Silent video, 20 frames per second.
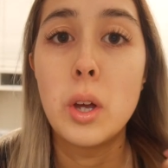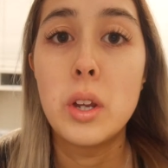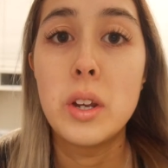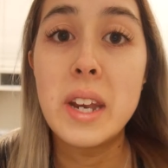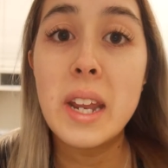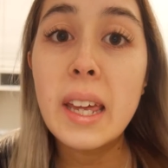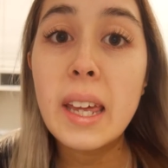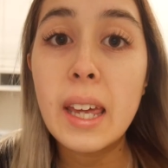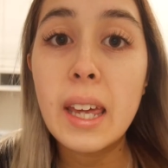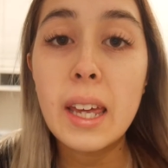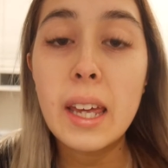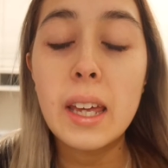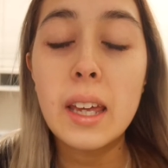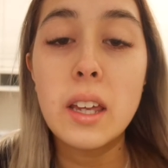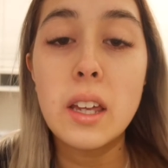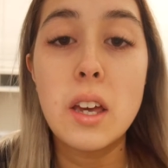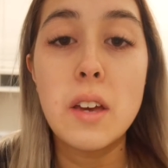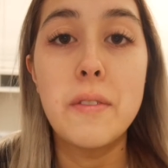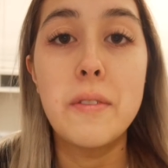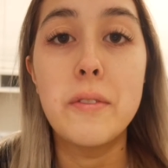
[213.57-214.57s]

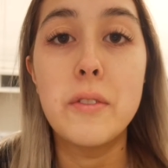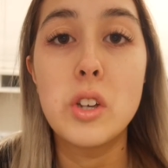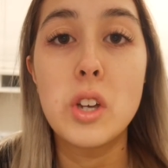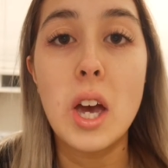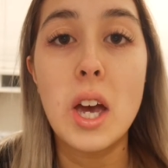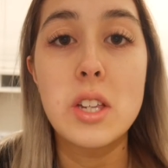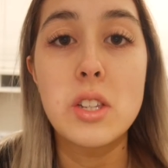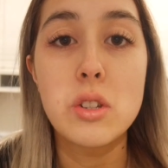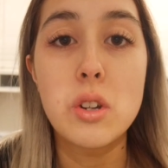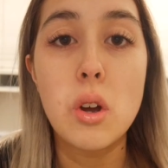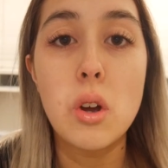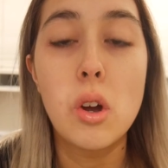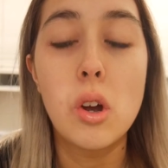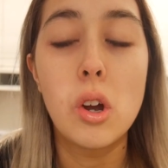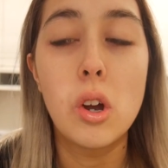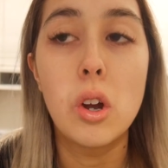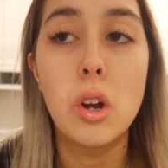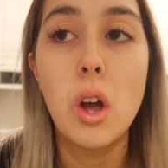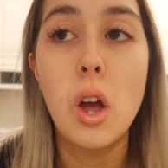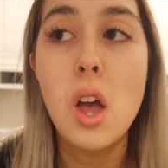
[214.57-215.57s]
Nikki, if you guys know
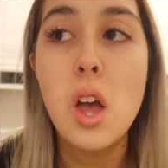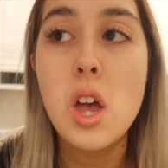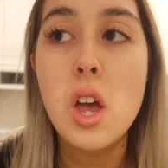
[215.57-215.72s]
her,